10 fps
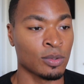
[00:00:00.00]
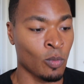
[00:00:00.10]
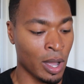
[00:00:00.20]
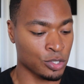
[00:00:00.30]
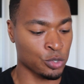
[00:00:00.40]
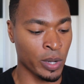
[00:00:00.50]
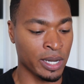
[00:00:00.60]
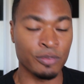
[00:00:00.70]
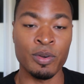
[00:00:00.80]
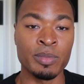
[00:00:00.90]
while
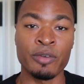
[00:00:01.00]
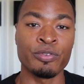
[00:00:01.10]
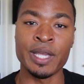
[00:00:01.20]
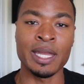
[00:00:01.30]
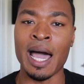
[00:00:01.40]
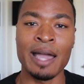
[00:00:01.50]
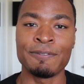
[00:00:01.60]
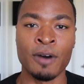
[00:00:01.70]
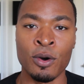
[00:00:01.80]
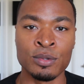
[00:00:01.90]
tweeting from their freaking
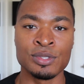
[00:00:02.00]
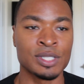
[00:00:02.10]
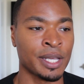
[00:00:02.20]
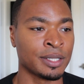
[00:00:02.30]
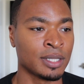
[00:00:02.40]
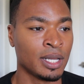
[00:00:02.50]
iPhones and